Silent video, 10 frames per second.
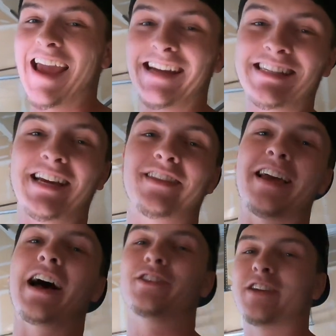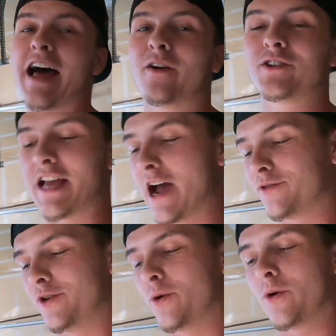$18,000
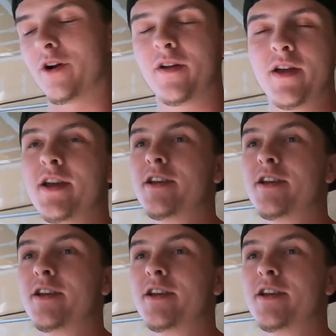out the door.